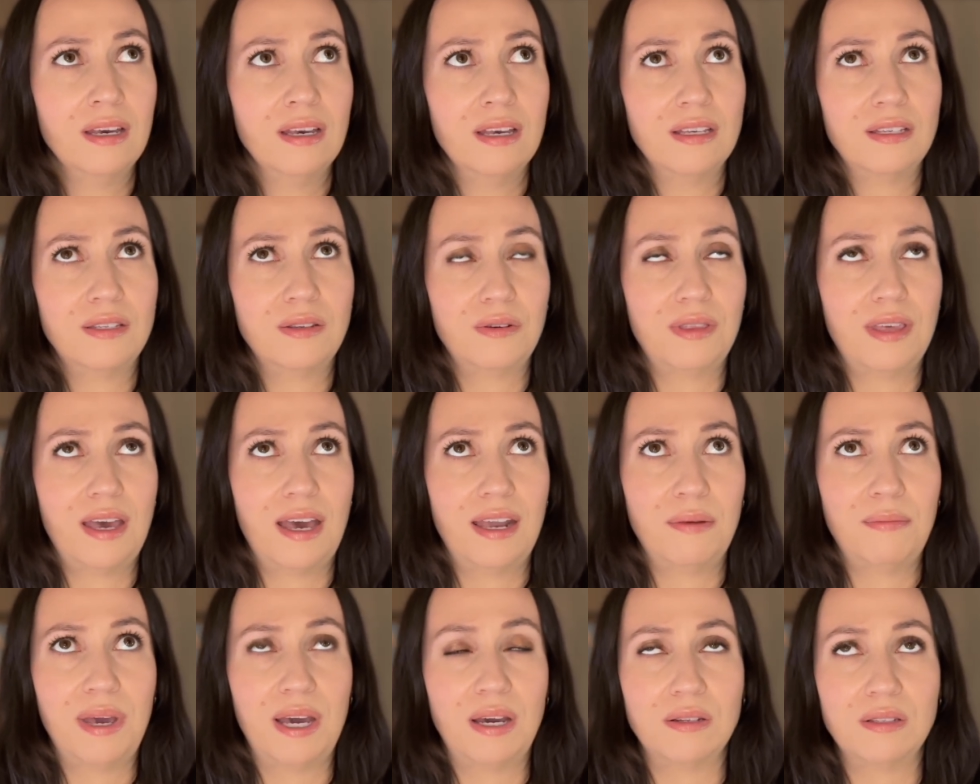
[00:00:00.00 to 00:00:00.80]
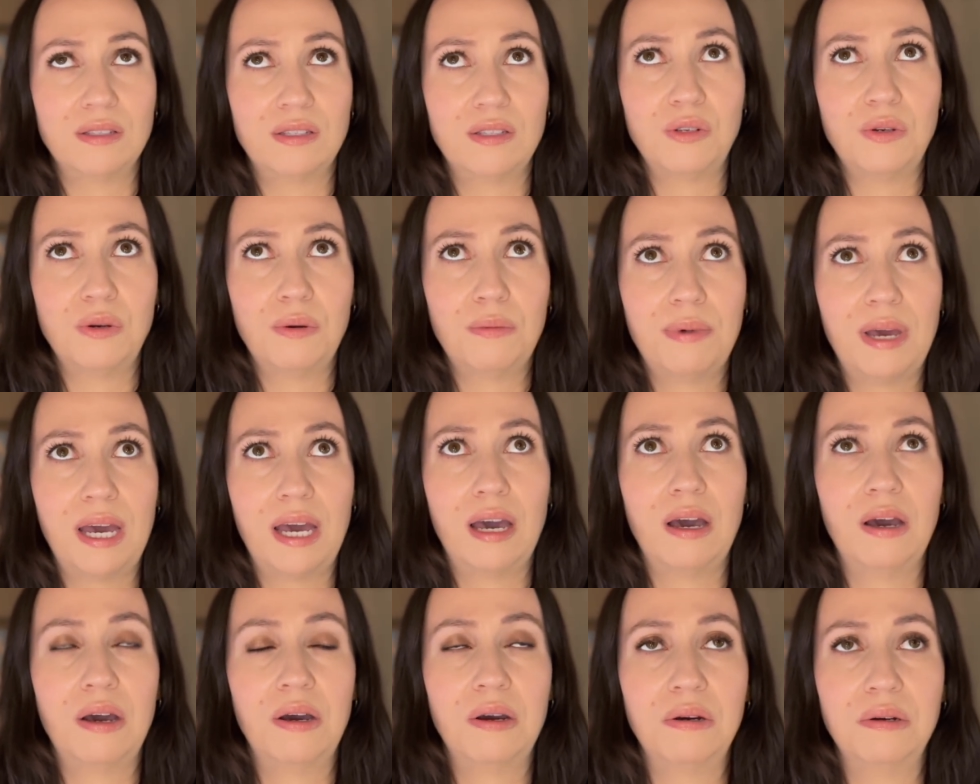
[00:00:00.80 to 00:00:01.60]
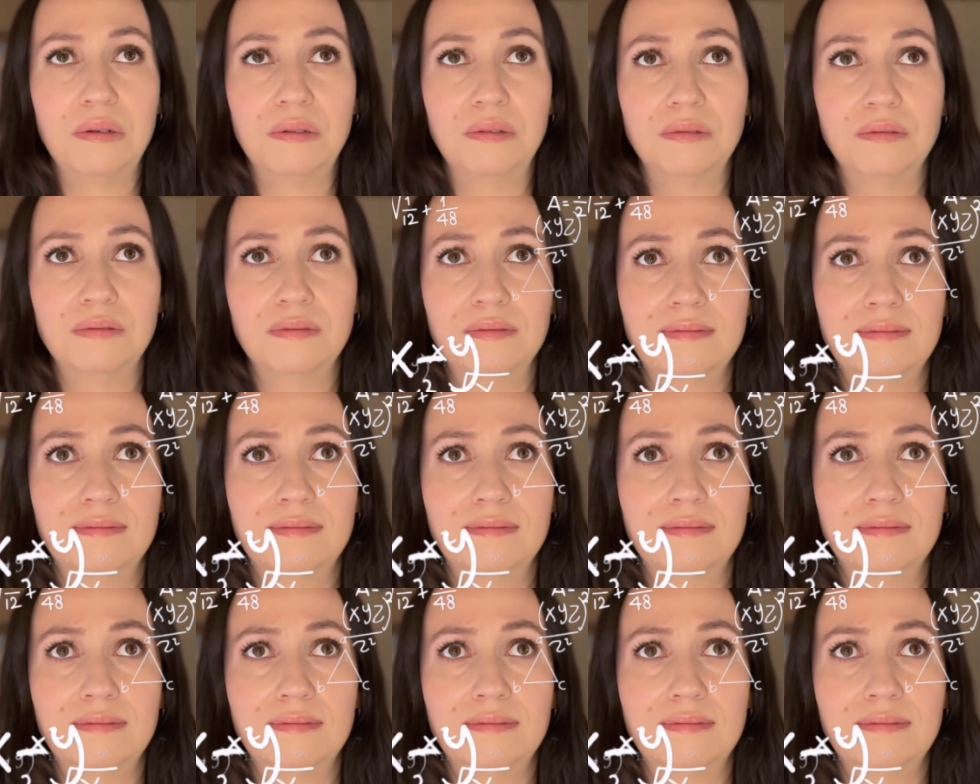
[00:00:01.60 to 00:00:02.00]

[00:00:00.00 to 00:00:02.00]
So that amounts to about